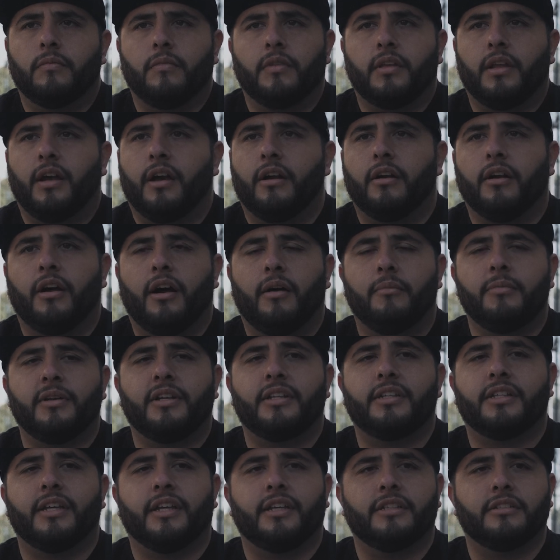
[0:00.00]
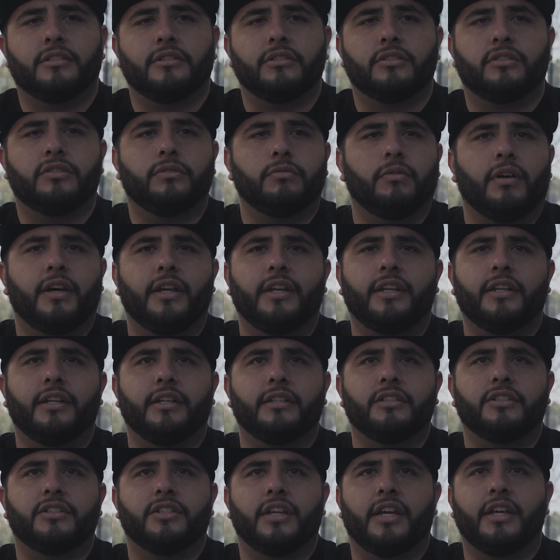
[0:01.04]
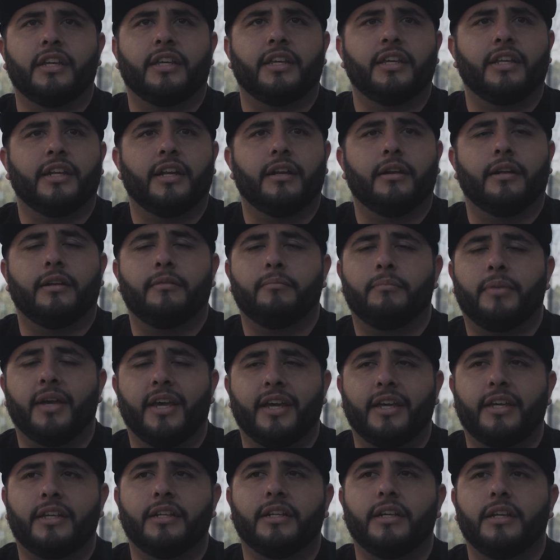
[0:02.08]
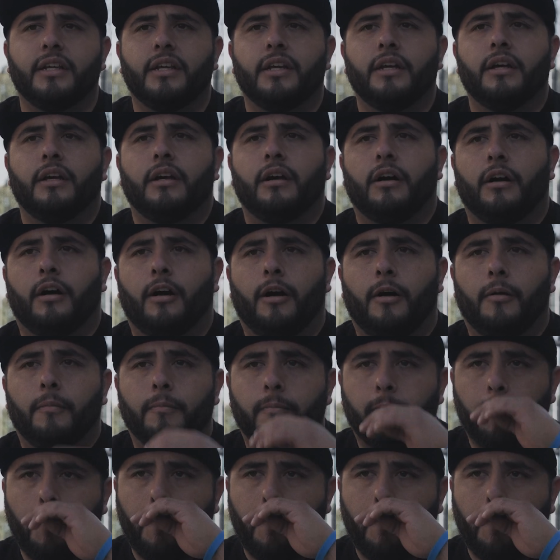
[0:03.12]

I don't know how many days, just sweating and shaking and in pain. And